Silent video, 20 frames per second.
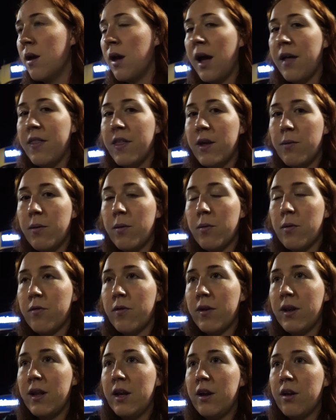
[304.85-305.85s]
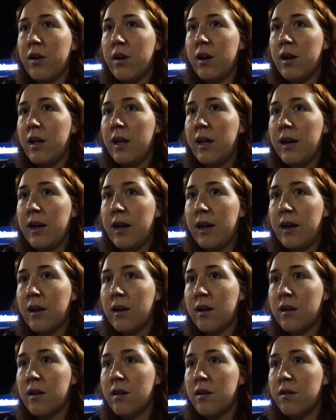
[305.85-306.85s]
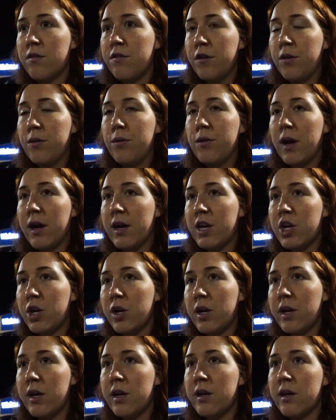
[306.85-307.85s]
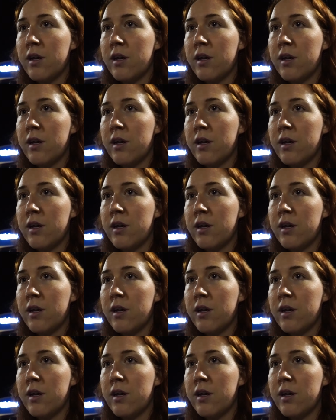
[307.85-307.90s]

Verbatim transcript: I think we were really good at eating food, actually.